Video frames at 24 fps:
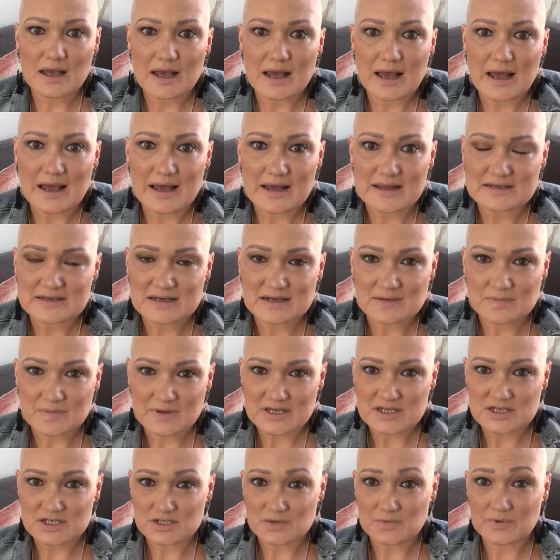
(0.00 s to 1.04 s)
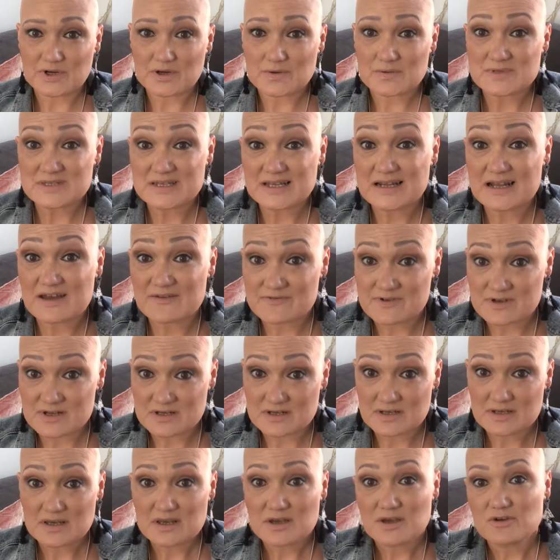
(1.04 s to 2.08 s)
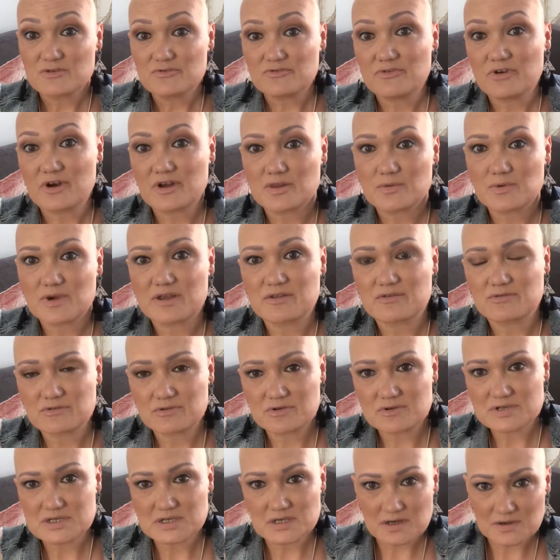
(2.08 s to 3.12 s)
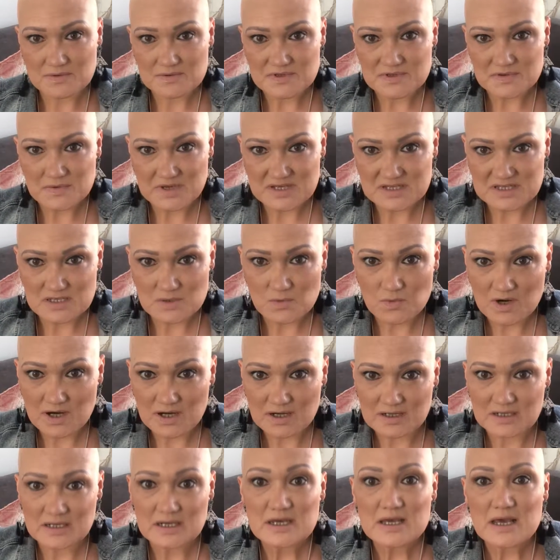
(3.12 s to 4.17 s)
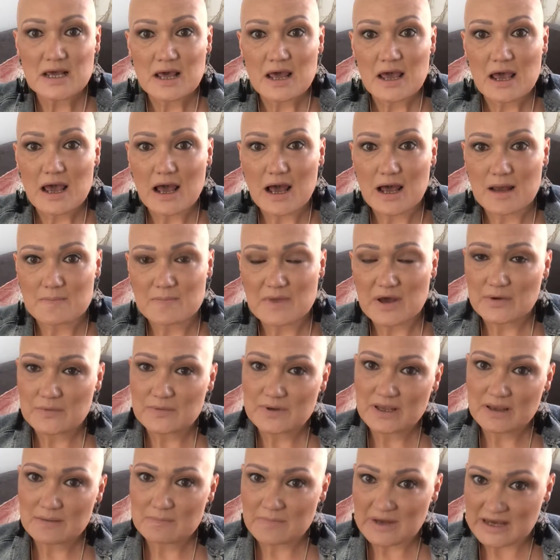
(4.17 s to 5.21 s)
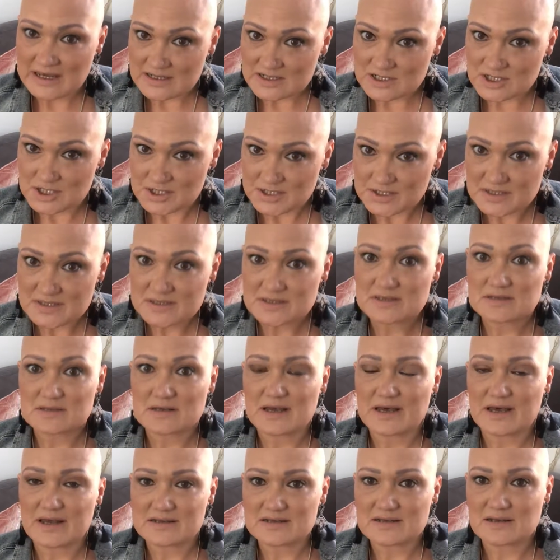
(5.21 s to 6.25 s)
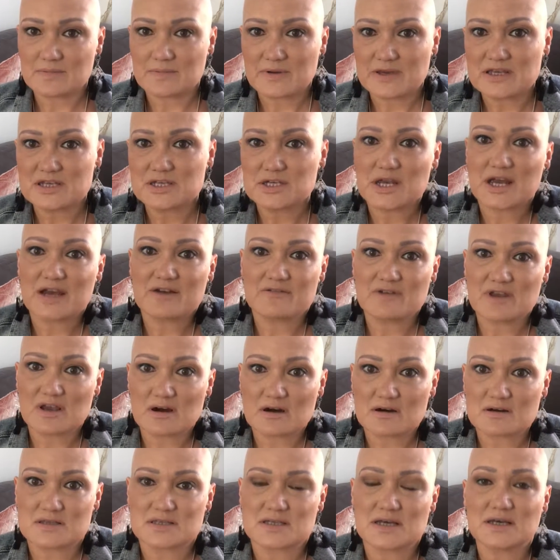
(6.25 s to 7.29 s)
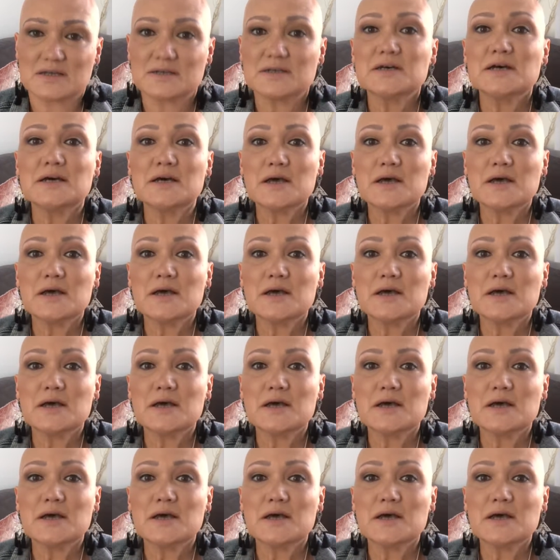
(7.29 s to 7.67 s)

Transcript: had alopecia when I was 11, right the way through until I was 21. Only in patches, I had alopecia areata.